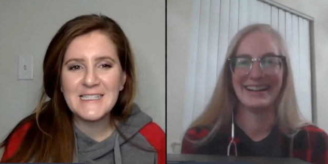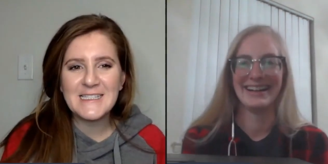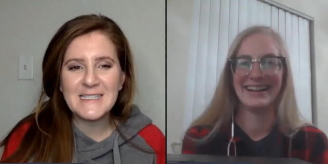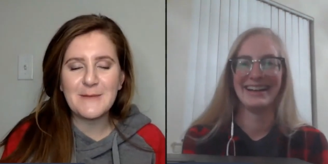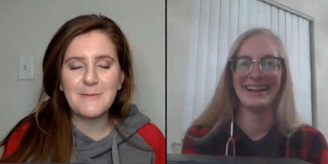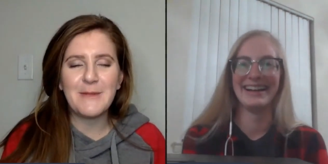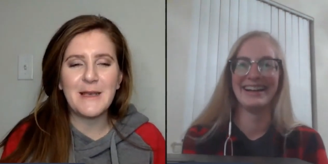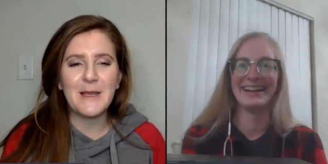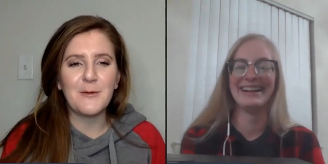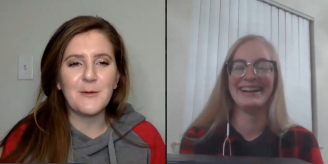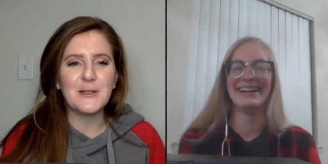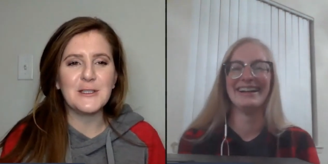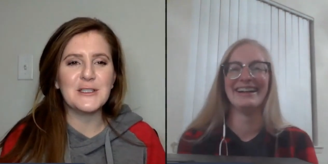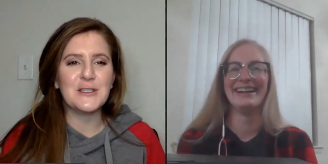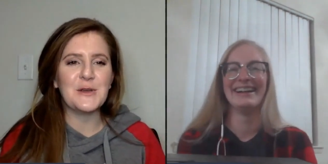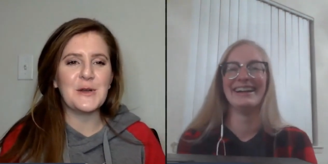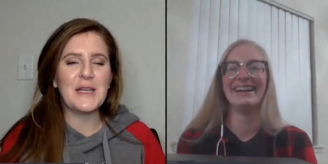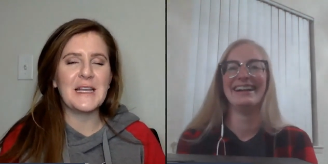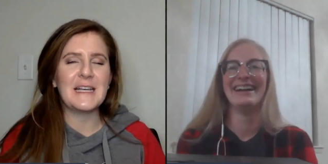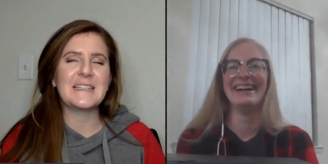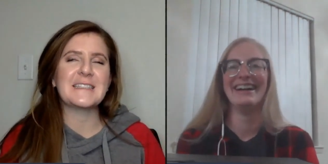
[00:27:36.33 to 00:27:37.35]
Speaker 1: Somebody will do
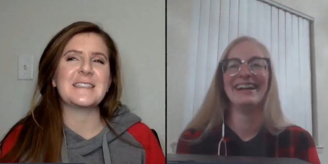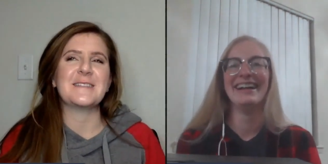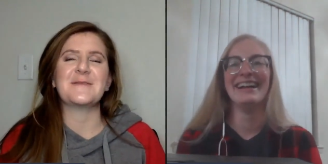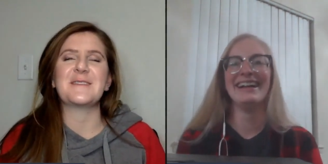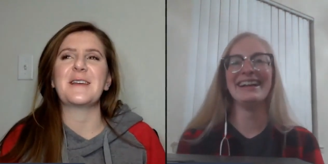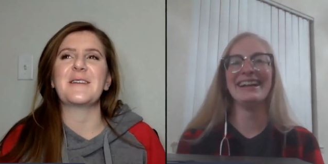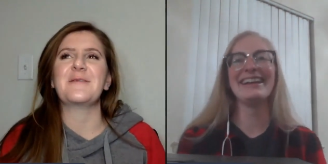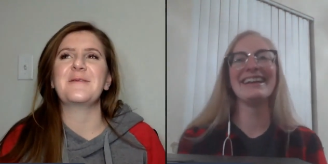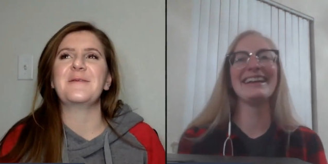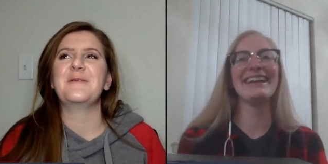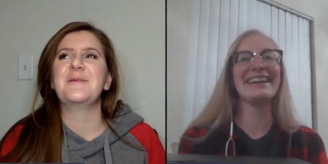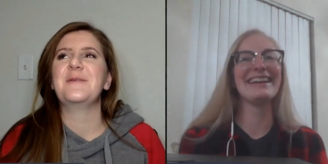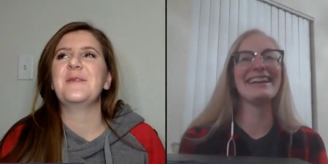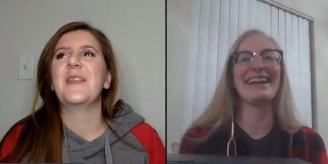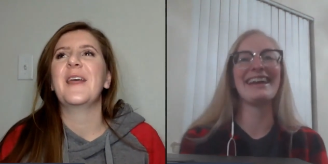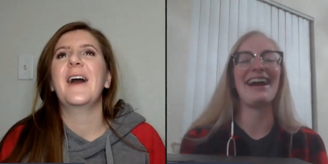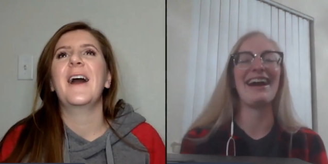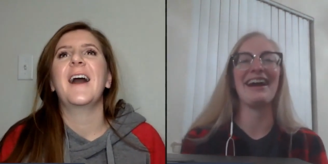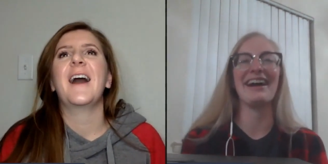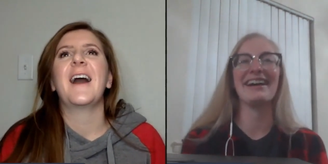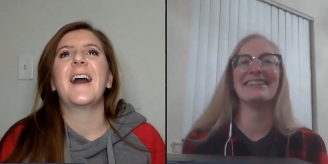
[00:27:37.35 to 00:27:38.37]
it at some point.
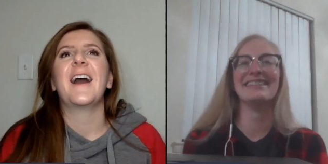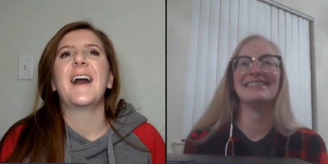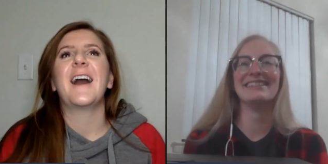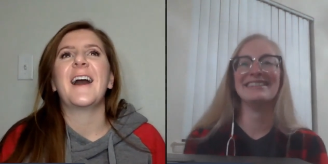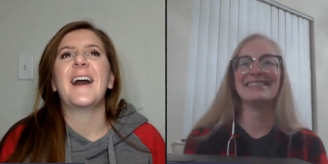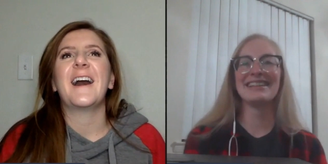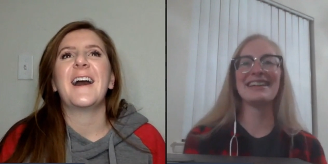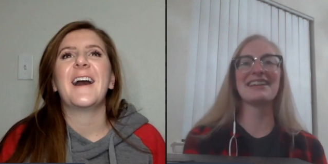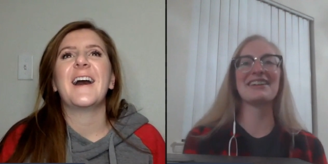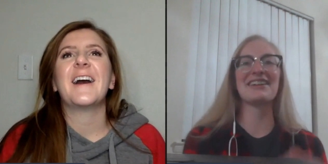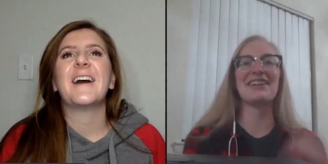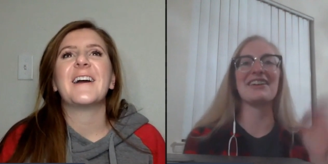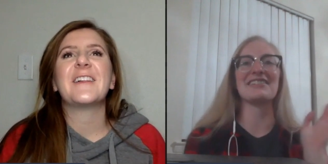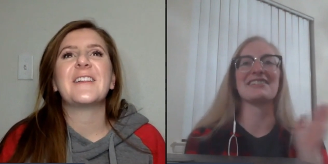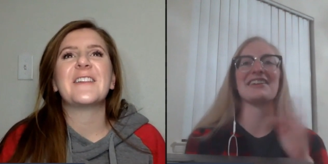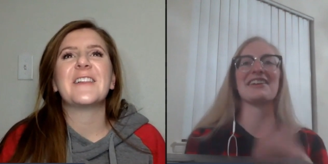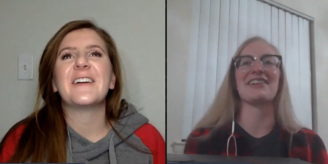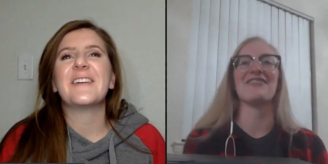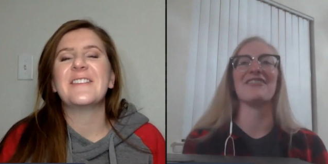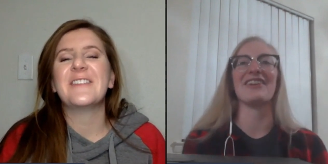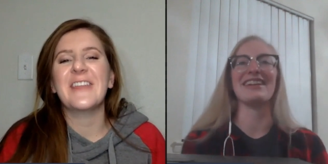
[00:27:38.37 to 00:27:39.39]
Speaker 2: Yeah,
Speaker 1: it got um,
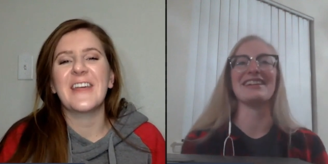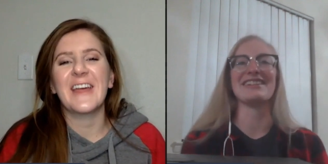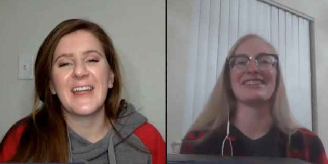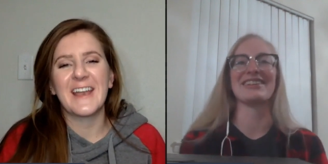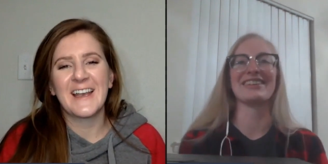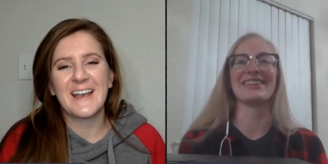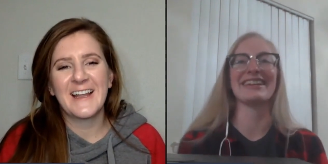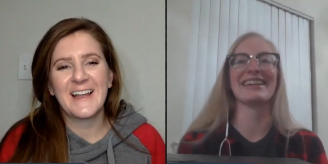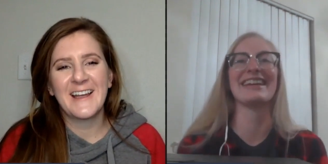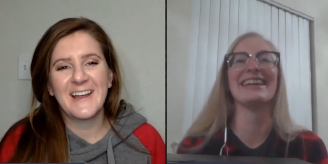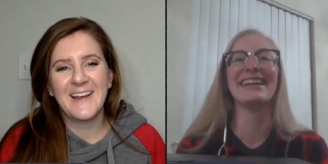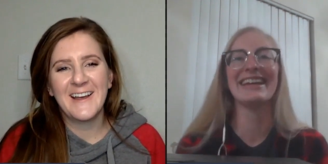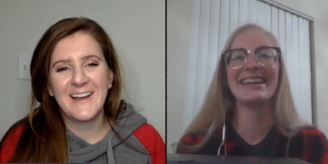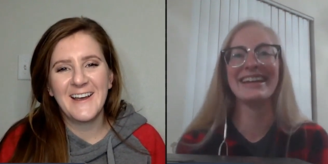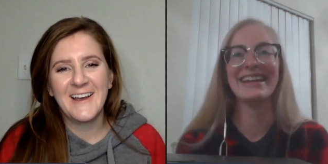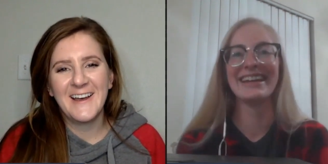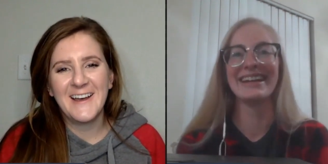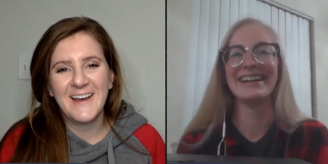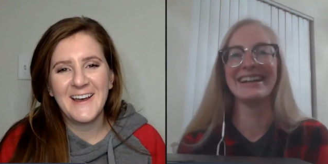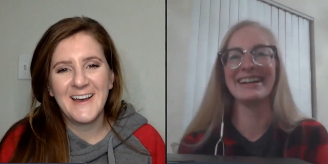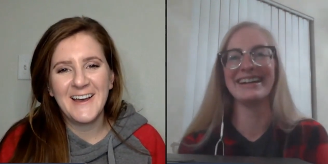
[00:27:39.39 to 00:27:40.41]
done eventually.
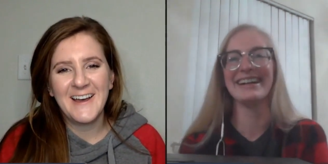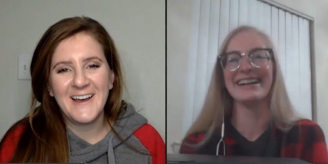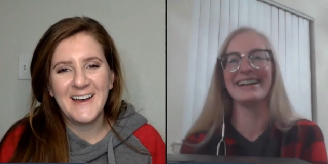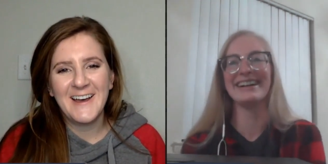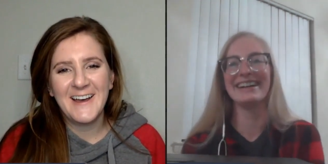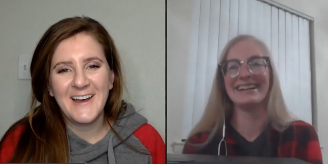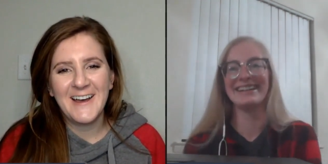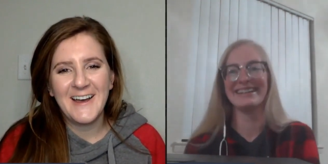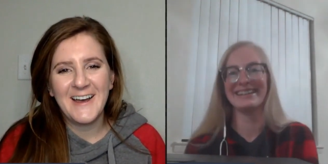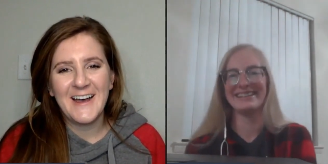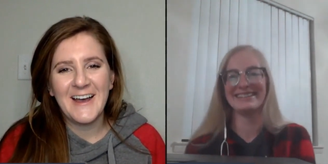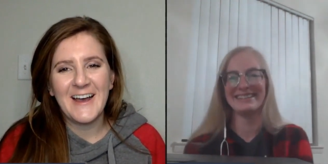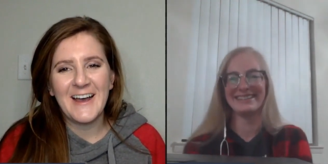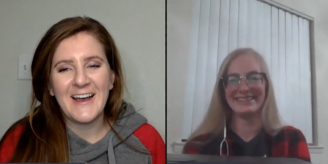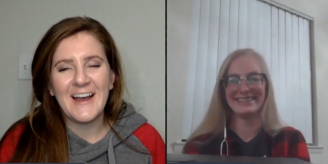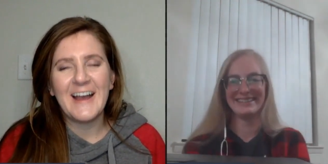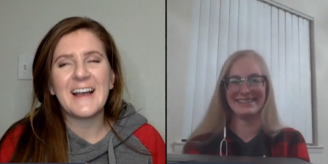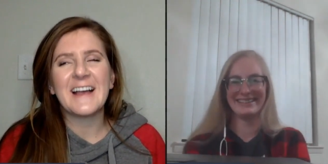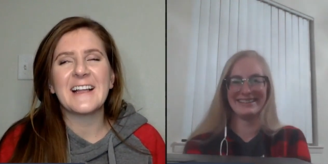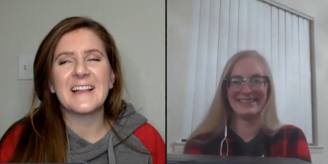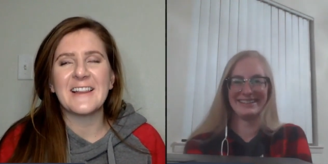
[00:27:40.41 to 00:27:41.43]

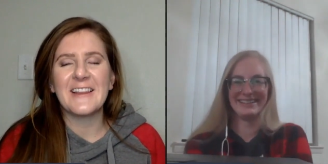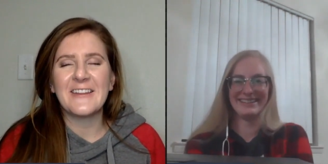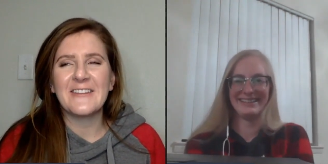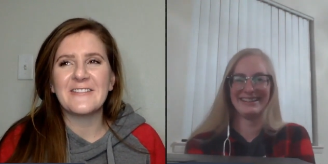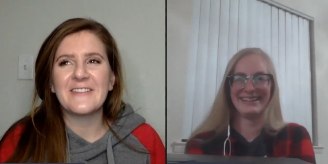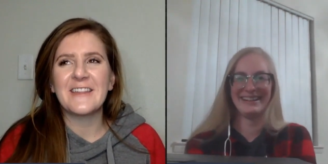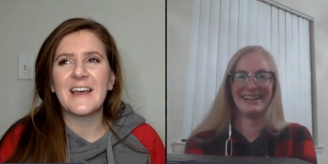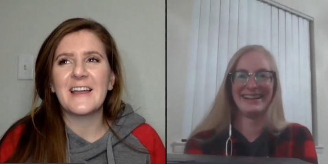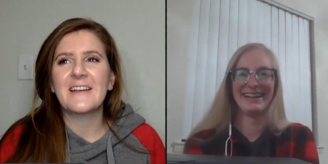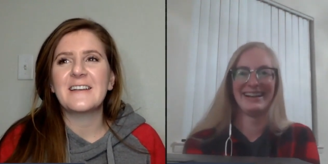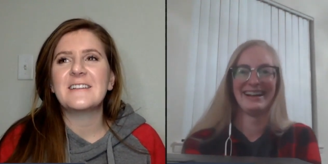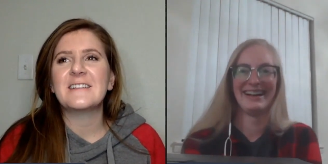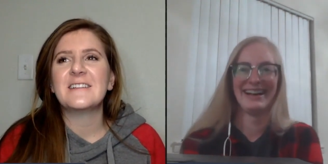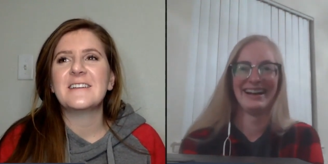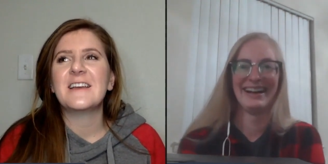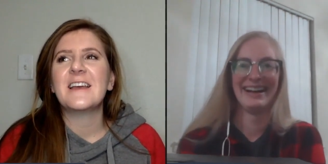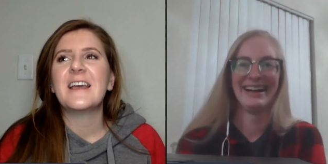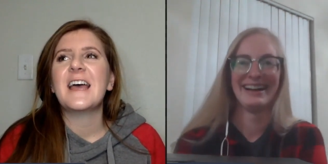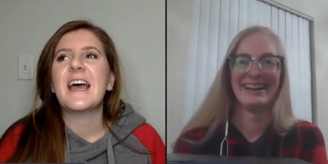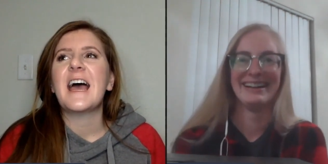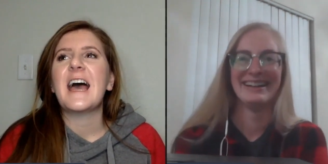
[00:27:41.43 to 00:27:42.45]
I love that.
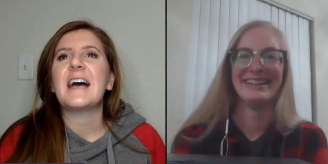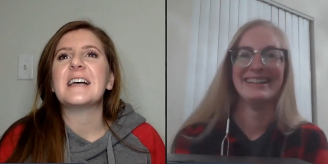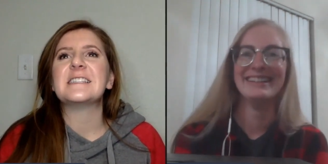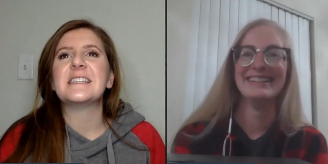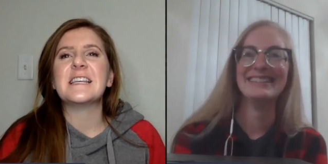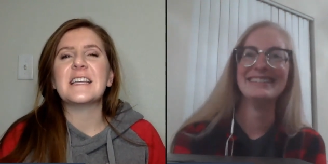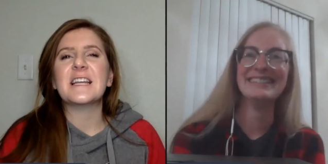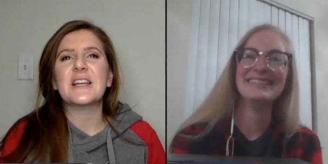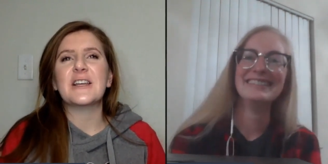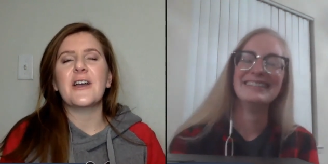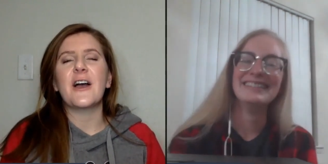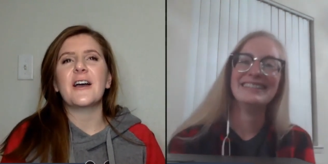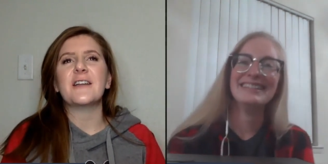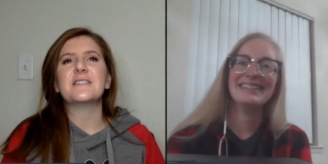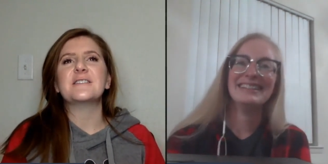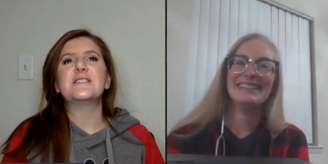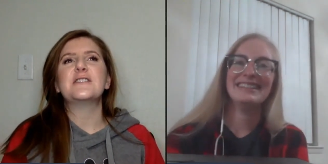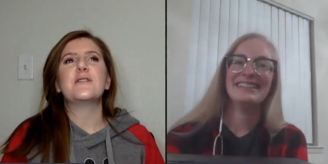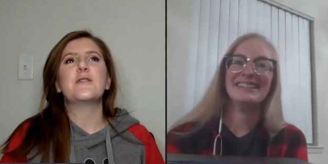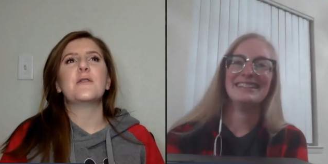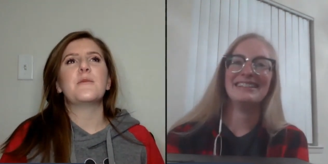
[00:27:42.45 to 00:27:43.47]
Has it
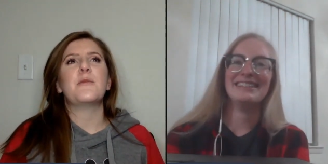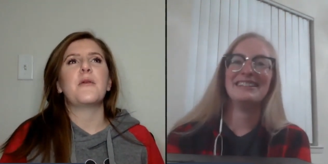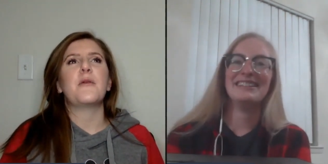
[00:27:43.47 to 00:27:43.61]
gotten to a